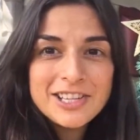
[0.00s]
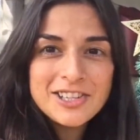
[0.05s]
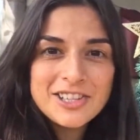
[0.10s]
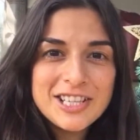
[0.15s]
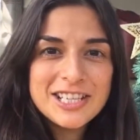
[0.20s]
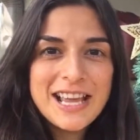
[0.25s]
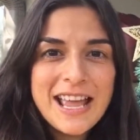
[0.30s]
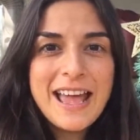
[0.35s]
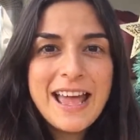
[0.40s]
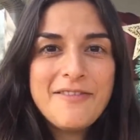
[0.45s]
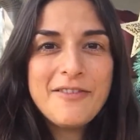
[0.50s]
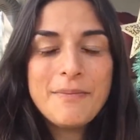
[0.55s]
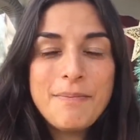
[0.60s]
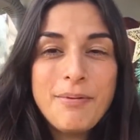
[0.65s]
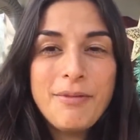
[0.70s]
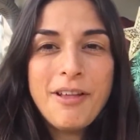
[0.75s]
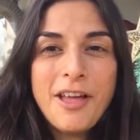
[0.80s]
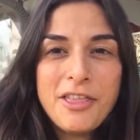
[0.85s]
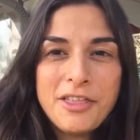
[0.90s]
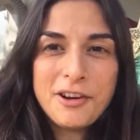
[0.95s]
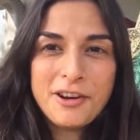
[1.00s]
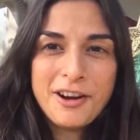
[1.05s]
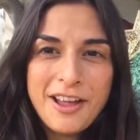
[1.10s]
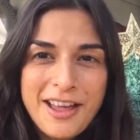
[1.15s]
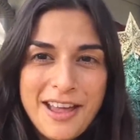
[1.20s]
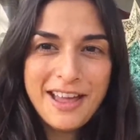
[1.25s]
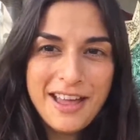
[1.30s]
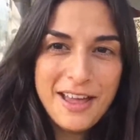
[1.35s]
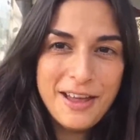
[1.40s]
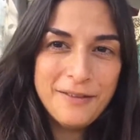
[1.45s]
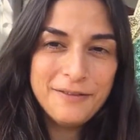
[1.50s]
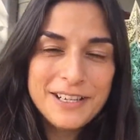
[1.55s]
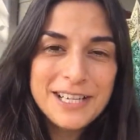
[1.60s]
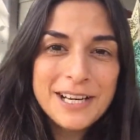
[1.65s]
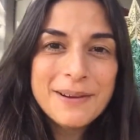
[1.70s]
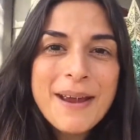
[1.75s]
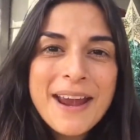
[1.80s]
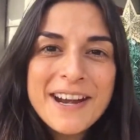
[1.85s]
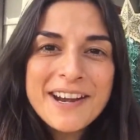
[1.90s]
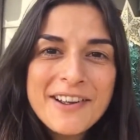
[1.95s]
just have a plethora of
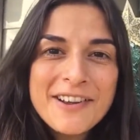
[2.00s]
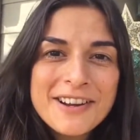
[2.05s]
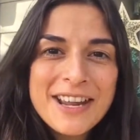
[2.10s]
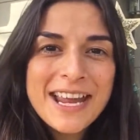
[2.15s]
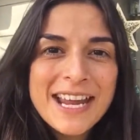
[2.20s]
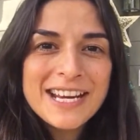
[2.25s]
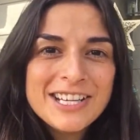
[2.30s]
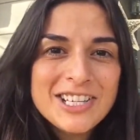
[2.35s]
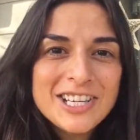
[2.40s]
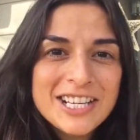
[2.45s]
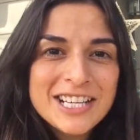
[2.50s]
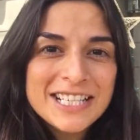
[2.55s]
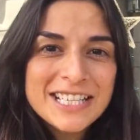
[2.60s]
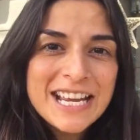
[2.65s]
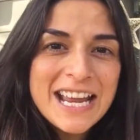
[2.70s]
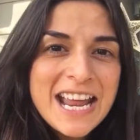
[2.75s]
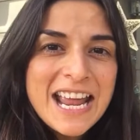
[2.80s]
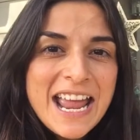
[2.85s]
tomato cages,